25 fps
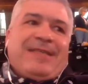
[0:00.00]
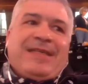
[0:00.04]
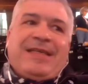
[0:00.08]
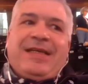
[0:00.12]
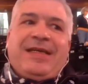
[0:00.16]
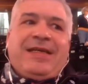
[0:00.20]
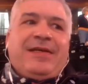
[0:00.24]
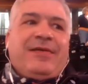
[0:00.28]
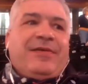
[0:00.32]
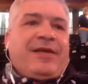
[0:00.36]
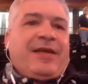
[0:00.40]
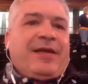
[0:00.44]

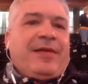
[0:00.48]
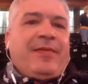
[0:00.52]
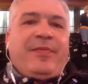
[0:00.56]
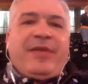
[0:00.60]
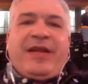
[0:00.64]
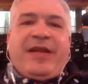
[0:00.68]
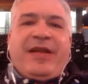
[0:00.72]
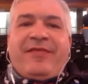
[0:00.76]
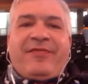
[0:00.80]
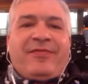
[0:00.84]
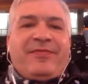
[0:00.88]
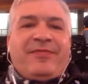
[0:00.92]

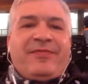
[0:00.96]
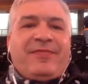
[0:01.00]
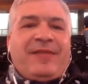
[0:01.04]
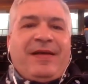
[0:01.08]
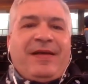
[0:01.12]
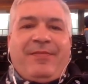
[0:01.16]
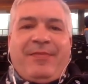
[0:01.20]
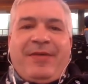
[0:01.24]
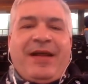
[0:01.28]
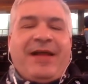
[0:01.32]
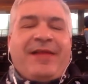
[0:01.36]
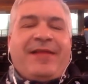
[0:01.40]

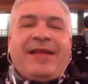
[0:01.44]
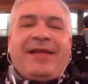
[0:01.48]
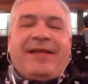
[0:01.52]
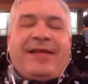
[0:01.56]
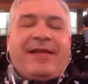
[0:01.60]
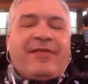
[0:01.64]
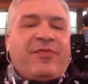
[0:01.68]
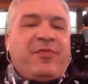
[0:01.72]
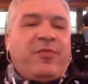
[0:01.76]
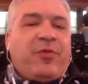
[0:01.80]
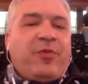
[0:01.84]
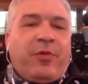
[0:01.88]
think
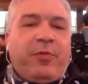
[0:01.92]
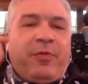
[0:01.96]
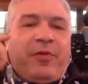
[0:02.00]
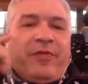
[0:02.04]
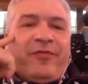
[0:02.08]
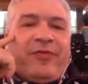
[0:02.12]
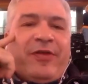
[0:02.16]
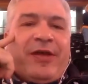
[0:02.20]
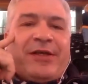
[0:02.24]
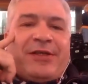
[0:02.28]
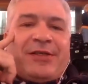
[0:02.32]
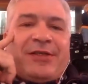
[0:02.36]
that's more a
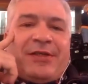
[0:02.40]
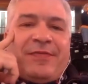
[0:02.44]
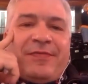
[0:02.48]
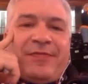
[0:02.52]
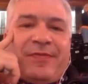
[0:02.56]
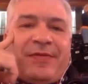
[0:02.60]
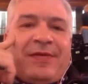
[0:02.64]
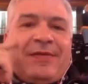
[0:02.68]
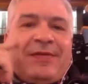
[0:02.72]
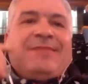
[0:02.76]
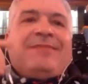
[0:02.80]
reflection of,